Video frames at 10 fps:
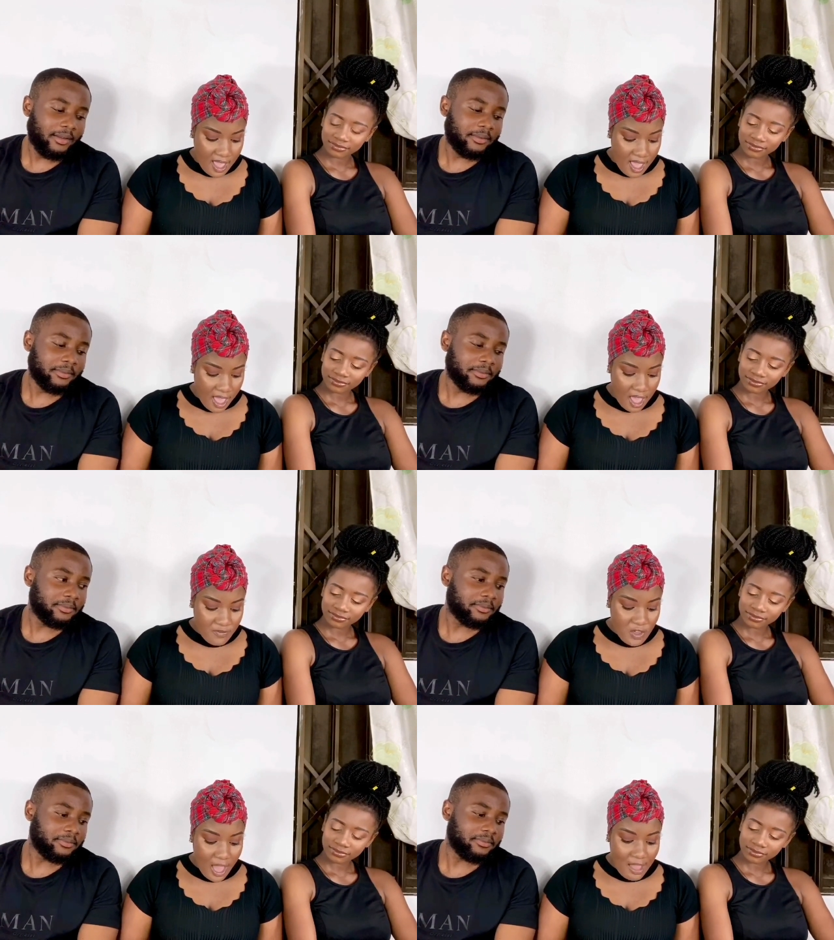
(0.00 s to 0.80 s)
Speaker 1: If
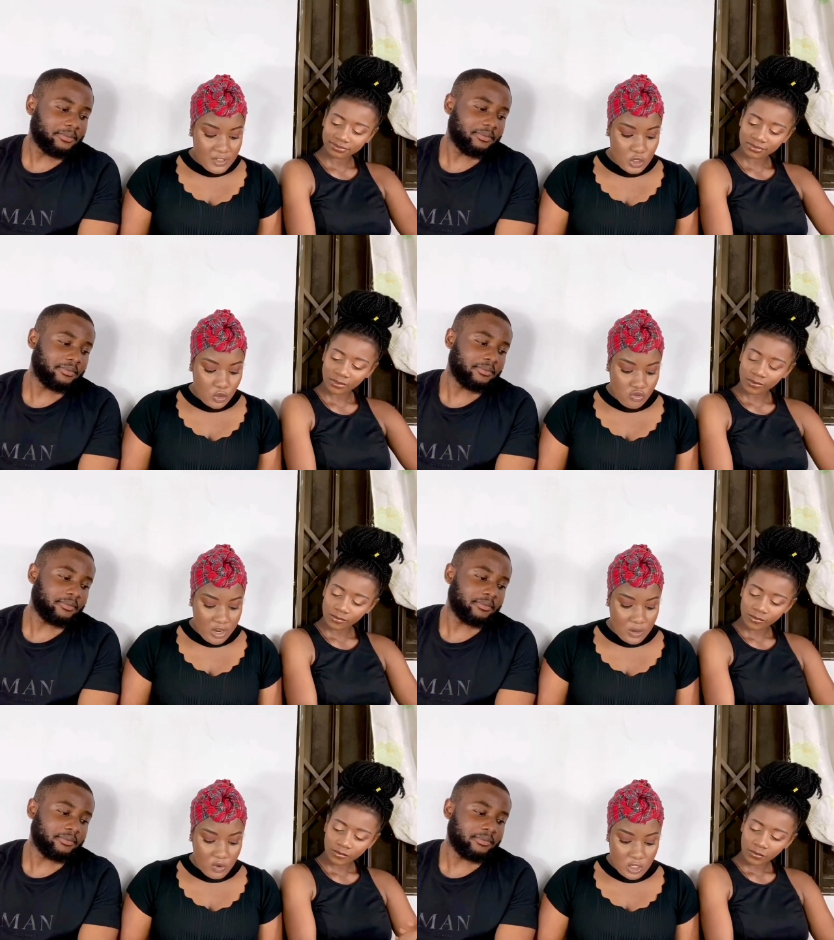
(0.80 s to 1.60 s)
you have children,
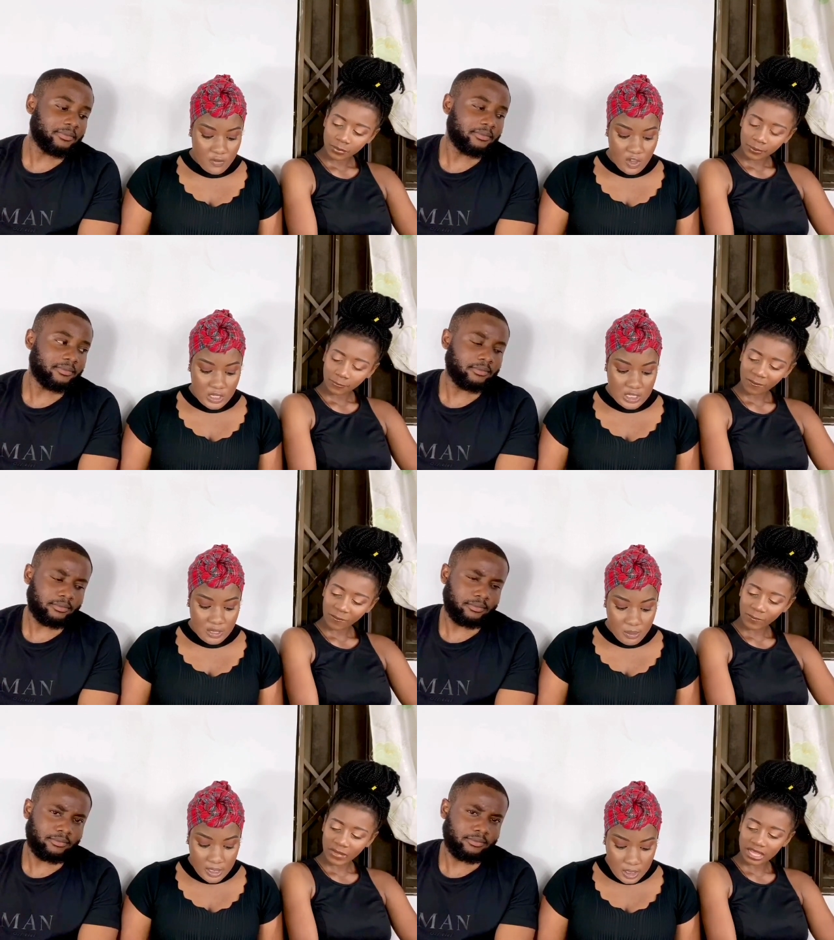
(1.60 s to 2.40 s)
which of your
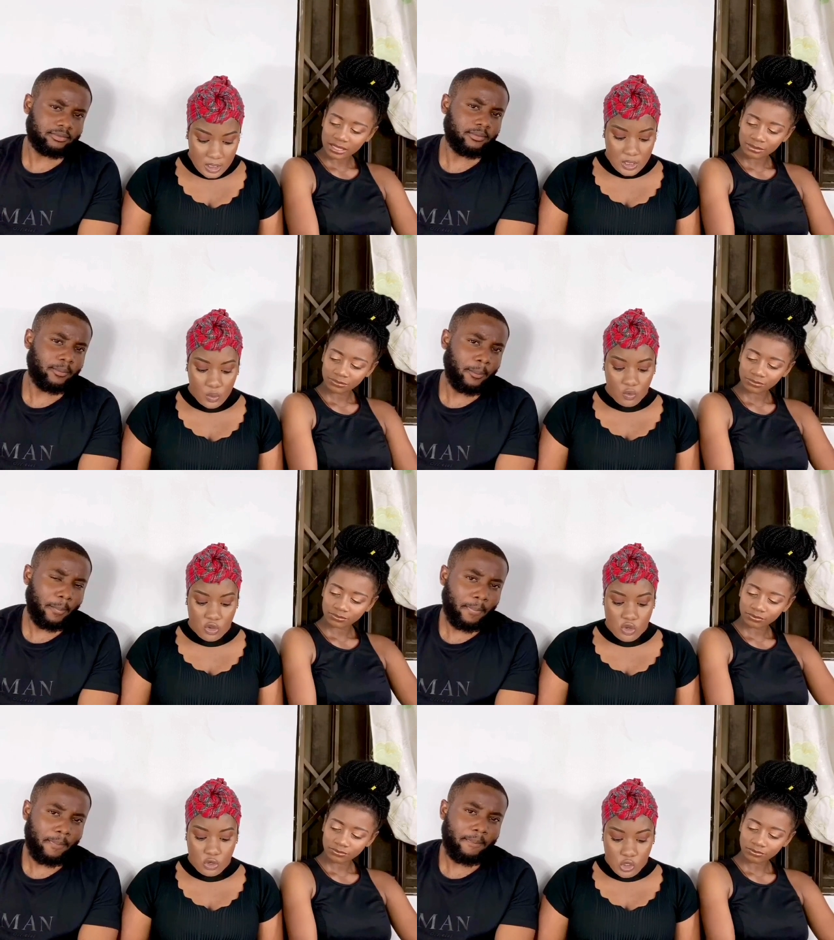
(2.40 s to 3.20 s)
siblings will
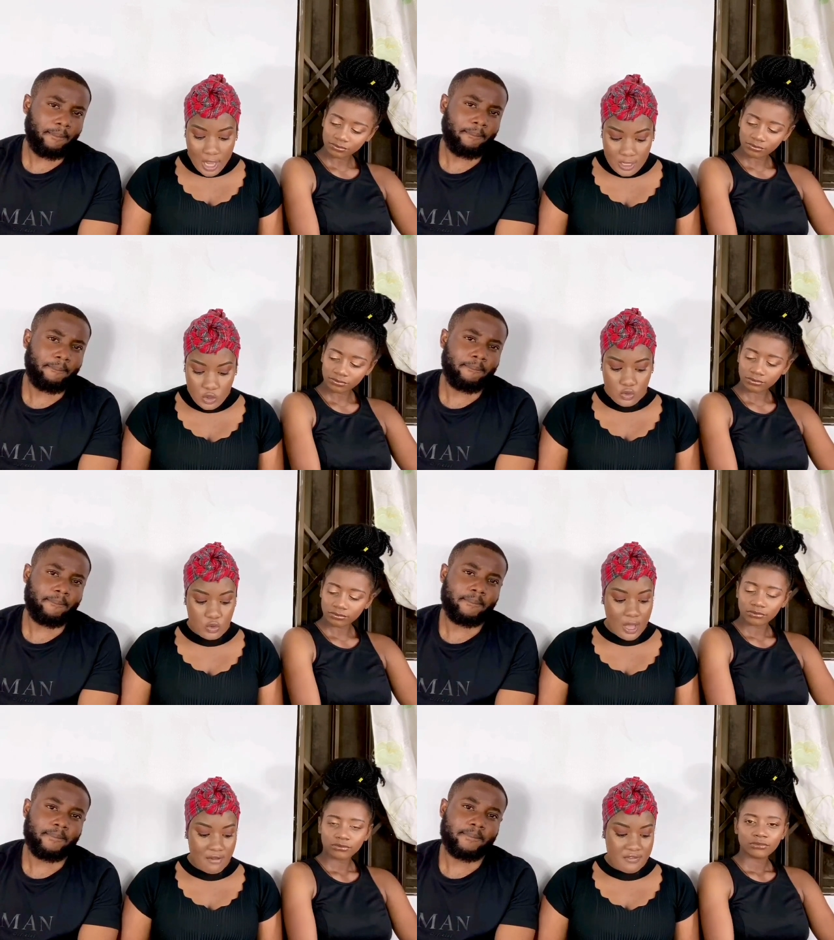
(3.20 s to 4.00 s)
you trust to look
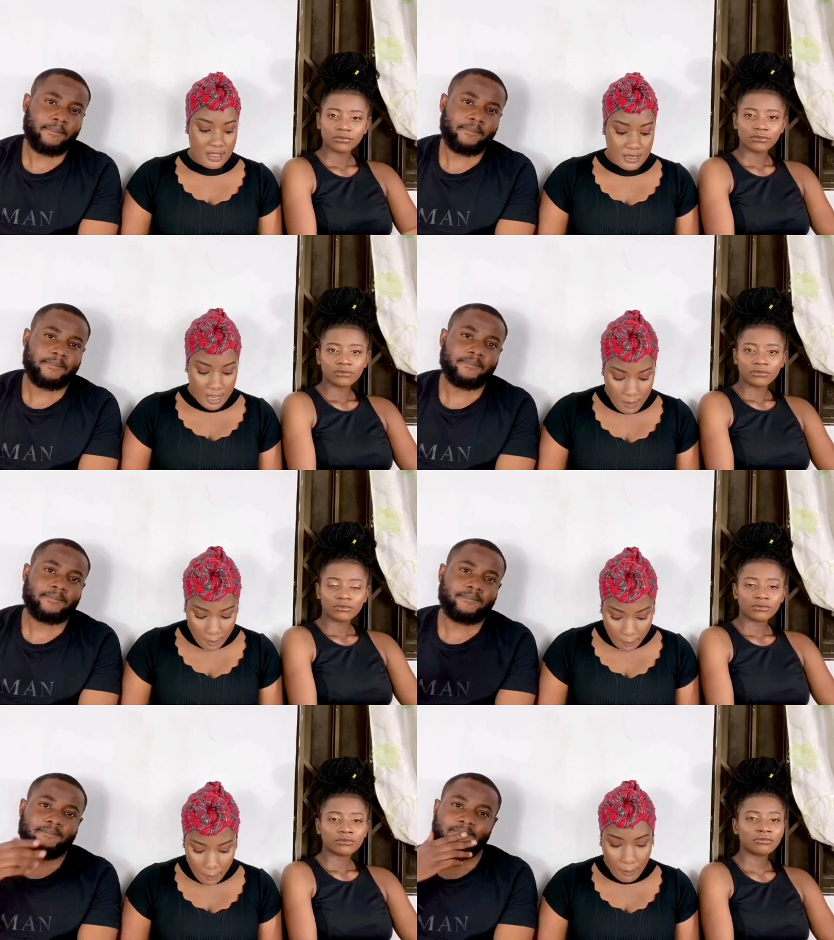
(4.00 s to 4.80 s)
after them?
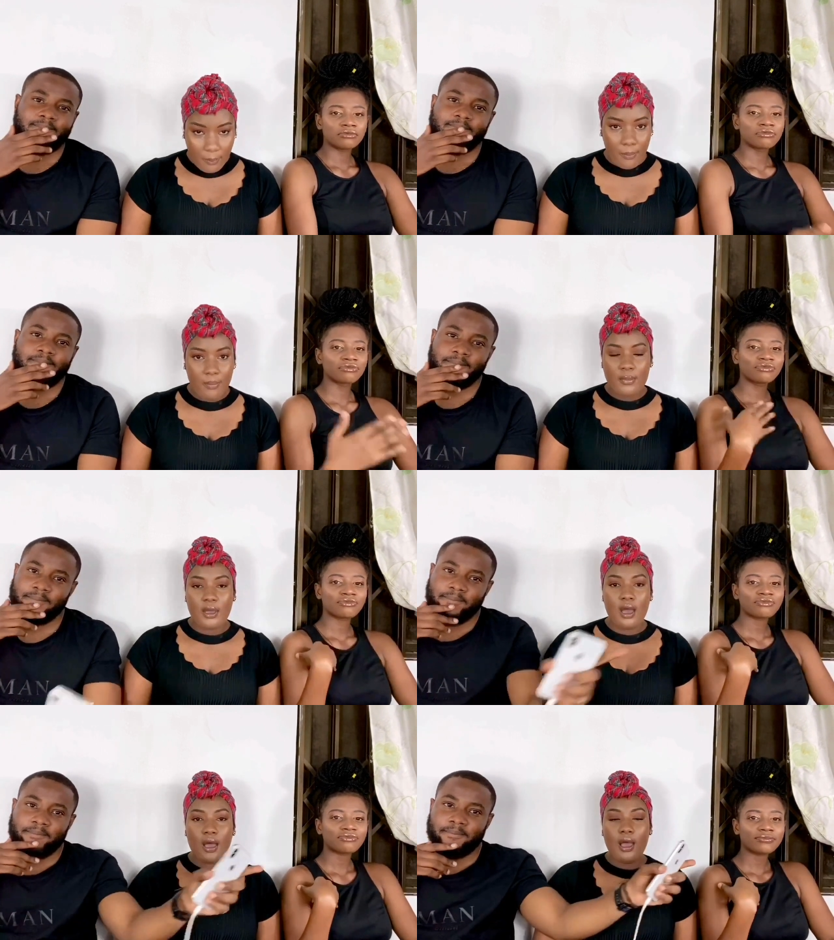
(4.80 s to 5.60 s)
Hmm.
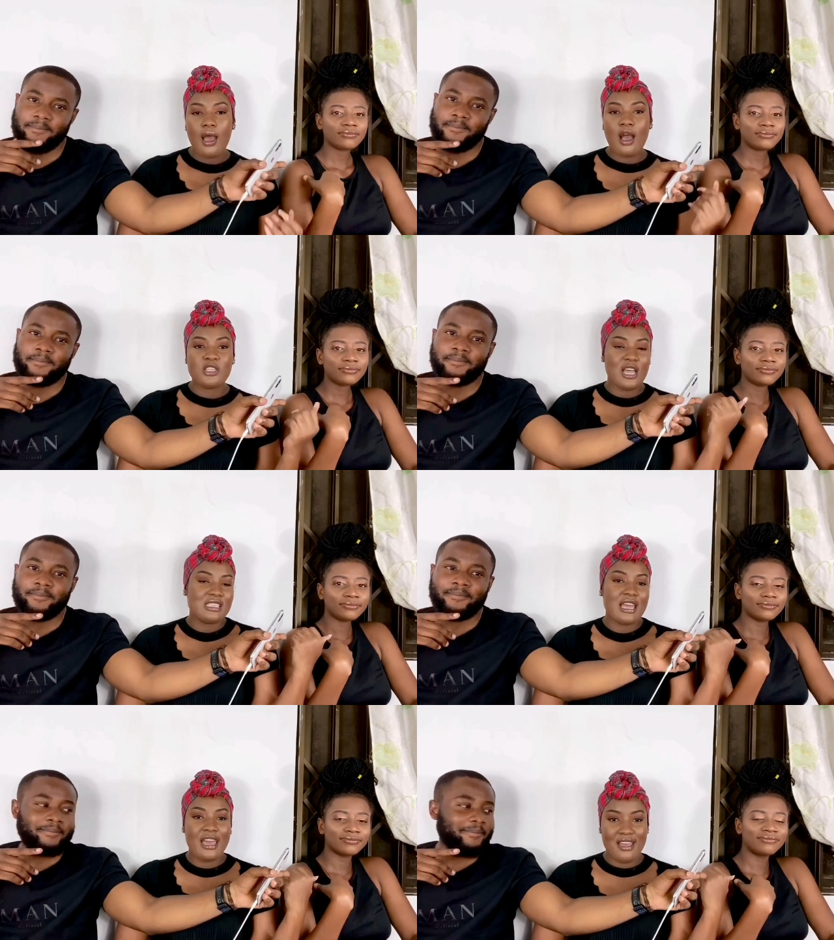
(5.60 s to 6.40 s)
I'll trust
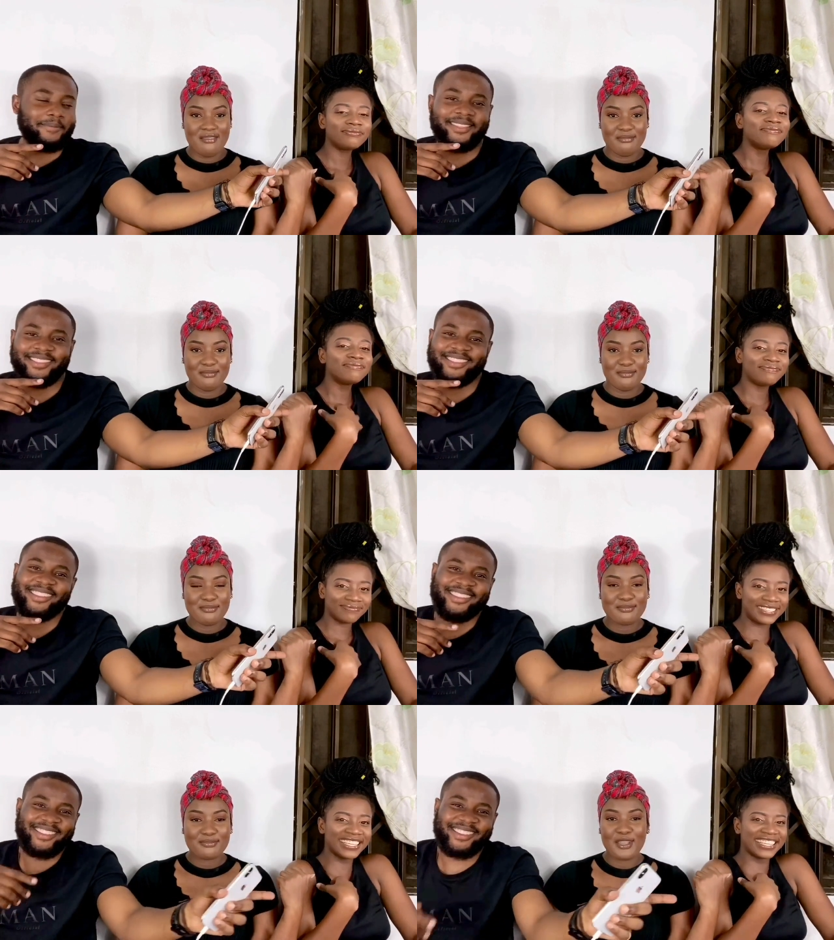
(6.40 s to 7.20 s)
her.
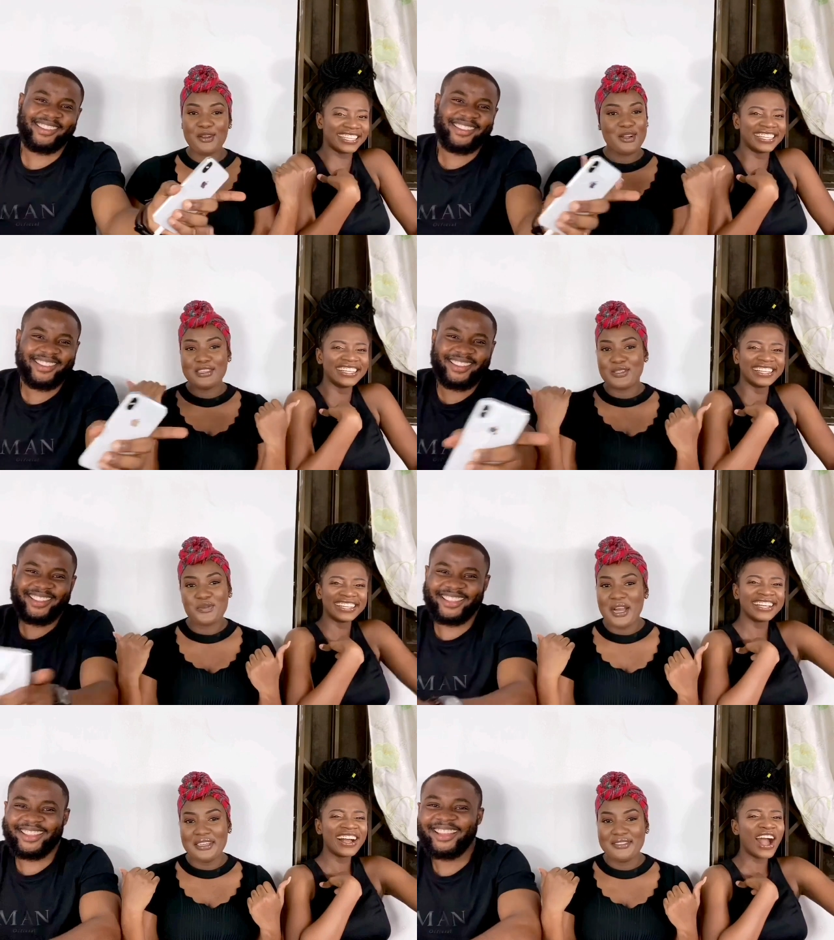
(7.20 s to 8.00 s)
Not this
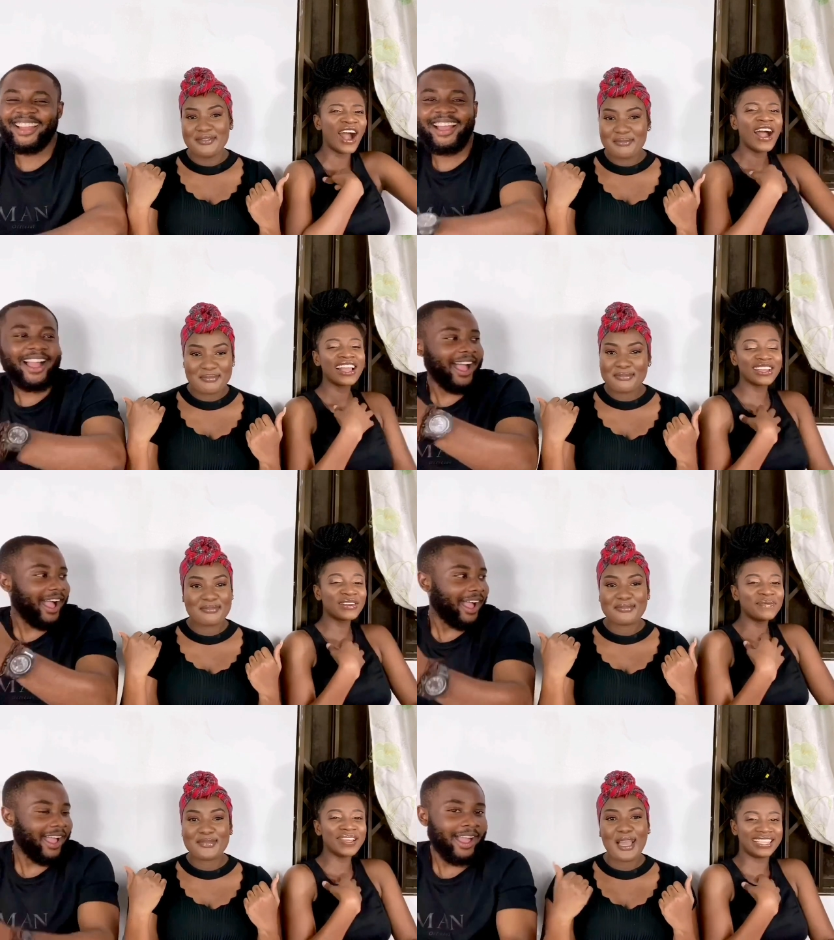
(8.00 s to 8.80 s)
one. Who um,
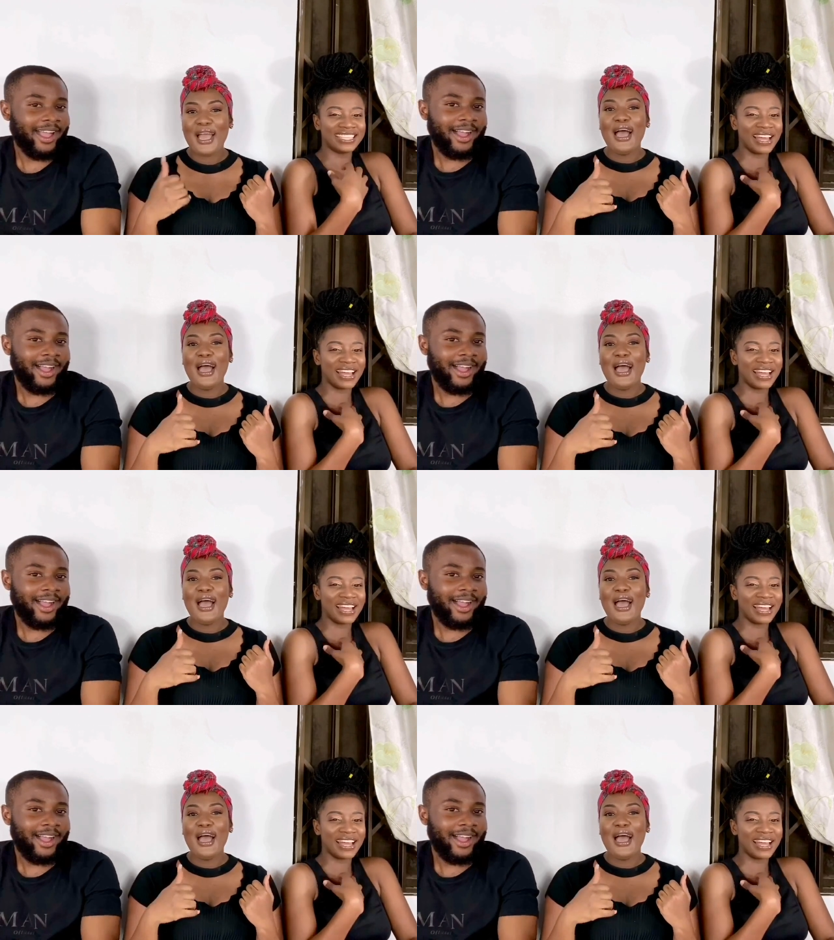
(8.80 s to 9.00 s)
beat them?